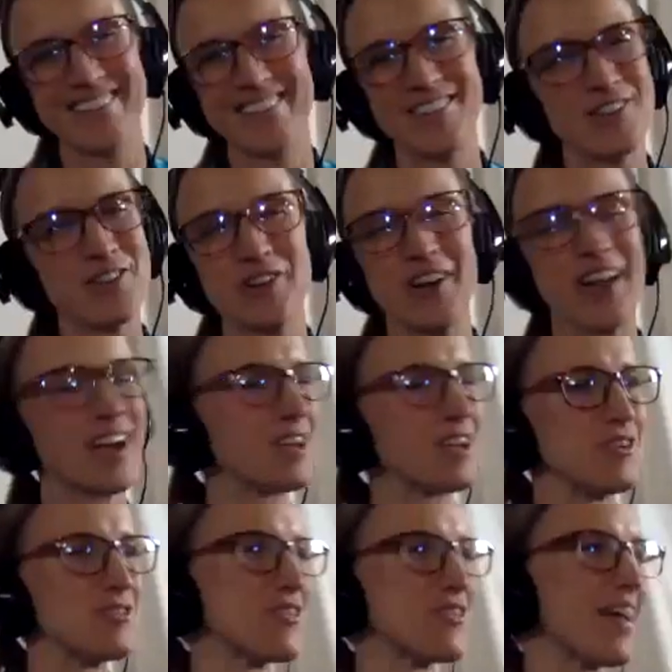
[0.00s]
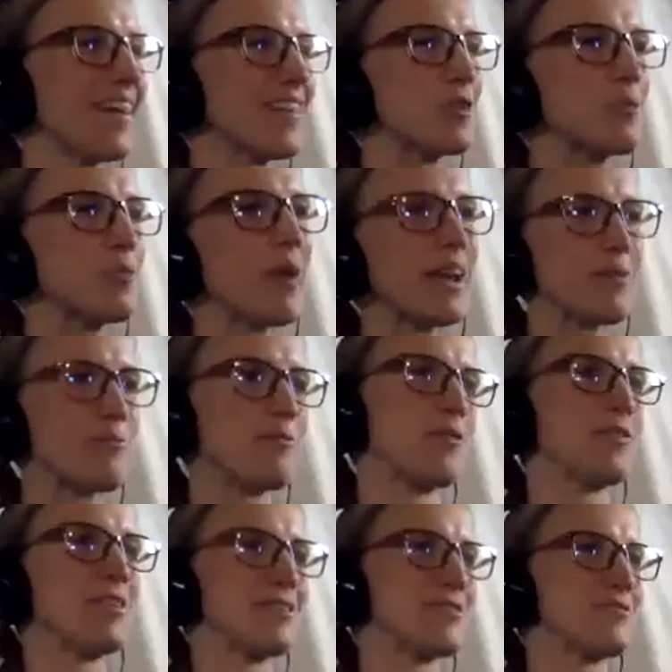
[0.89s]
You're not going to do that. Your body won't
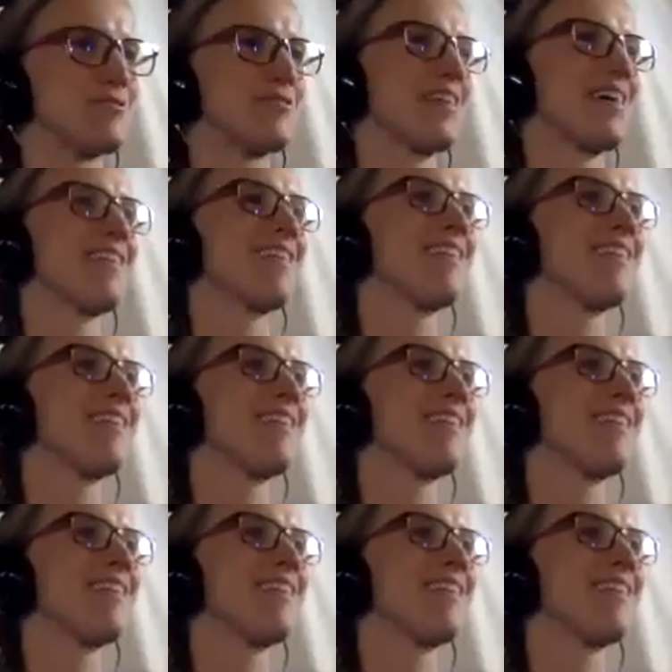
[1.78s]
let you do that.